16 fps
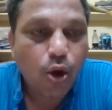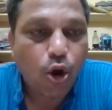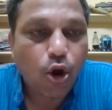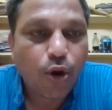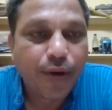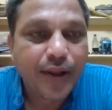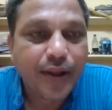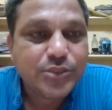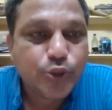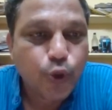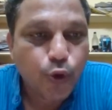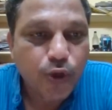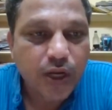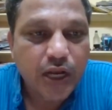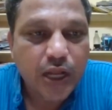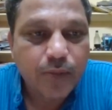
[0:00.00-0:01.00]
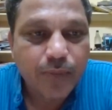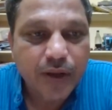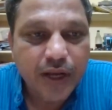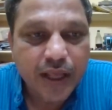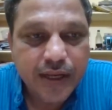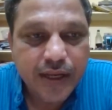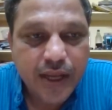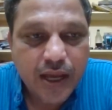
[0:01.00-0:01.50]
or else rural
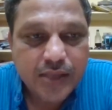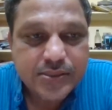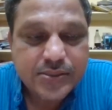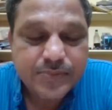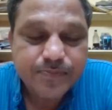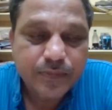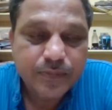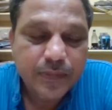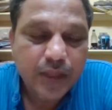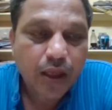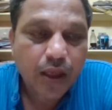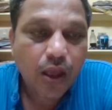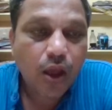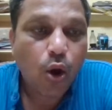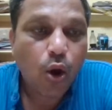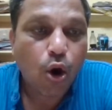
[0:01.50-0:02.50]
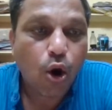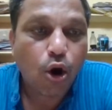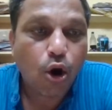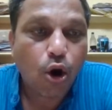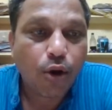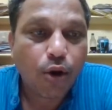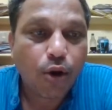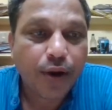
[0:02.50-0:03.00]
urban areas,
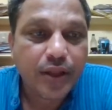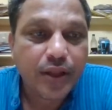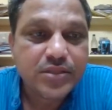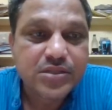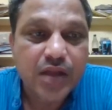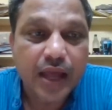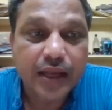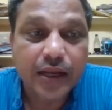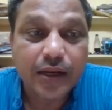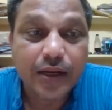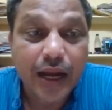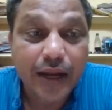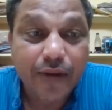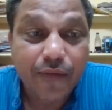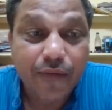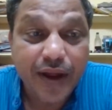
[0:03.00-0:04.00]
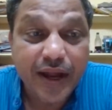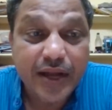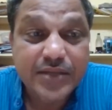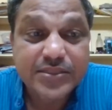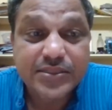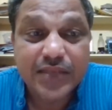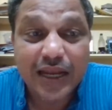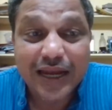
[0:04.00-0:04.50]
or else like
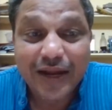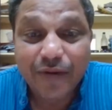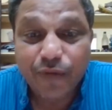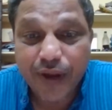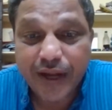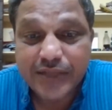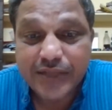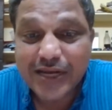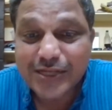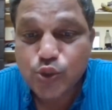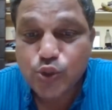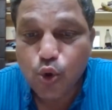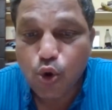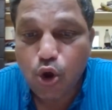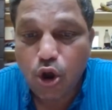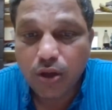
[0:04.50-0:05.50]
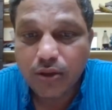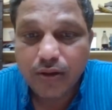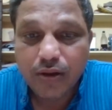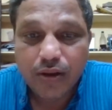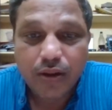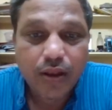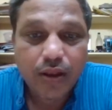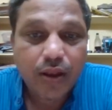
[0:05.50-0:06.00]
literates, illiterates, and so on.
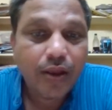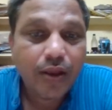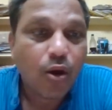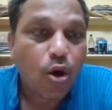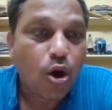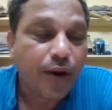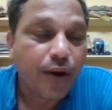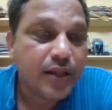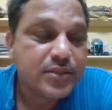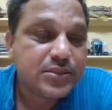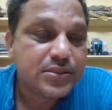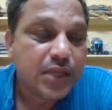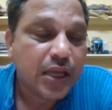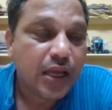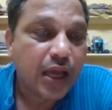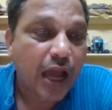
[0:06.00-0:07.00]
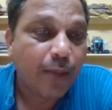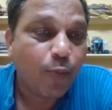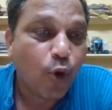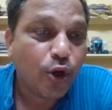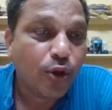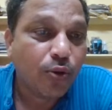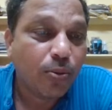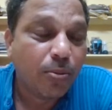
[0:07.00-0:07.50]
Or else
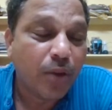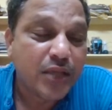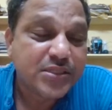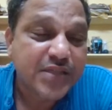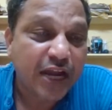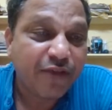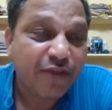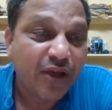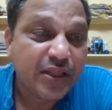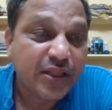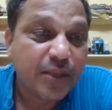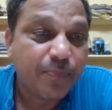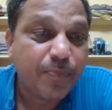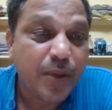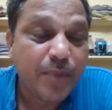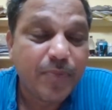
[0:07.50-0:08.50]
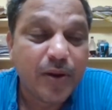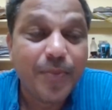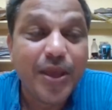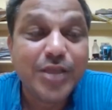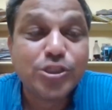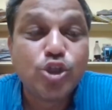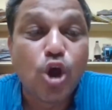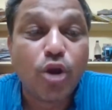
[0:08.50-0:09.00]
I'm going to stratify the
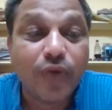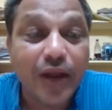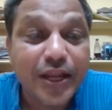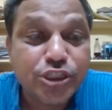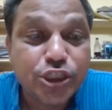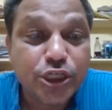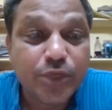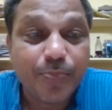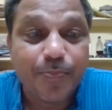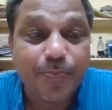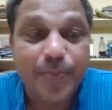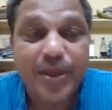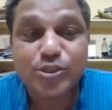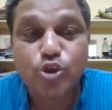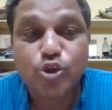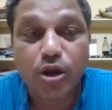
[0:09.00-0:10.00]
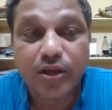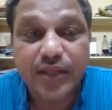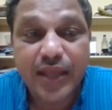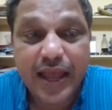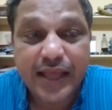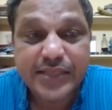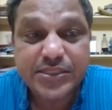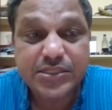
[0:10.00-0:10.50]
people based on religion, based
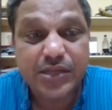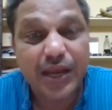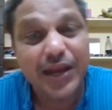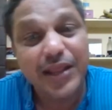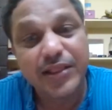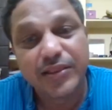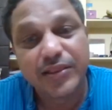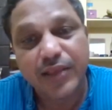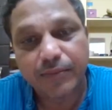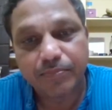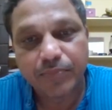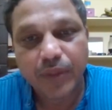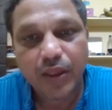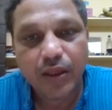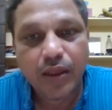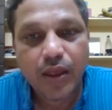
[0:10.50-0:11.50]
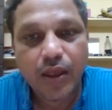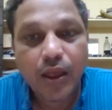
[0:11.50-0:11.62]
on caste, anything.